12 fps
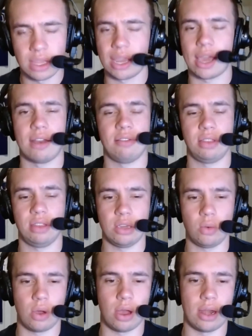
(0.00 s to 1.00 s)
They got
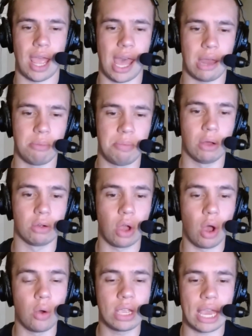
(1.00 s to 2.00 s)
everything you want at
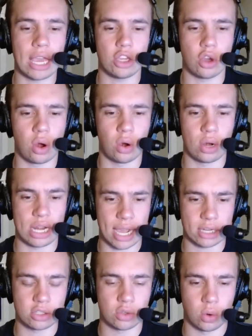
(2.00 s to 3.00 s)
Built. Go get your
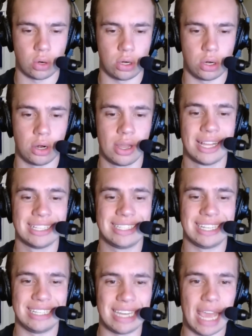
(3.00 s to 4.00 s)
next order
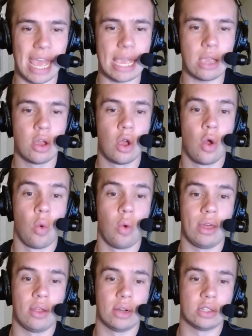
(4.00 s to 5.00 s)
today,
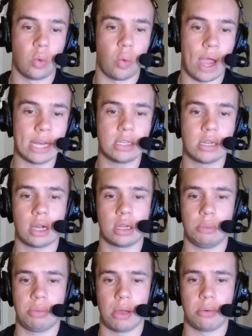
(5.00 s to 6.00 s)
whether it's white
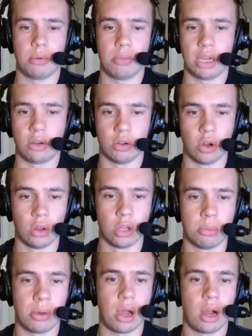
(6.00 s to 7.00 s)
chocolate peppermint
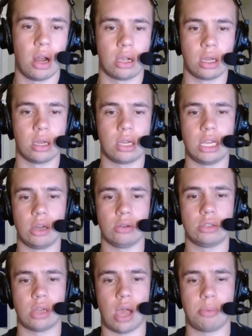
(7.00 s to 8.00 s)
granola bar, a cookie
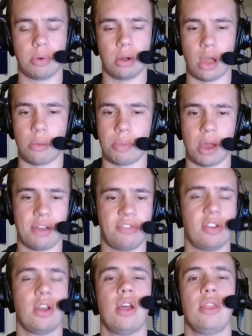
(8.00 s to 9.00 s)
dough topper, a
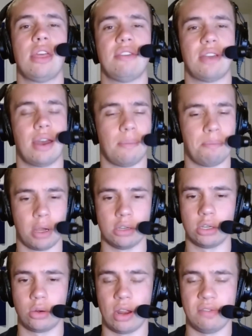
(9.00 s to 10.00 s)
puff. They've got a
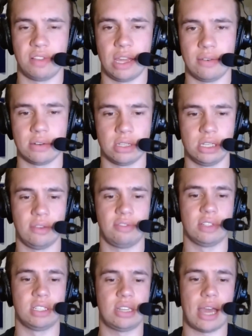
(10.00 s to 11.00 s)
bunch of great flavors and
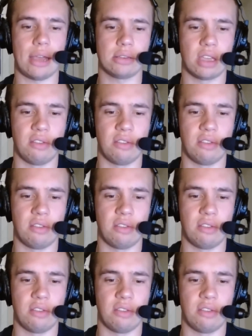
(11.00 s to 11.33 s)
different styles.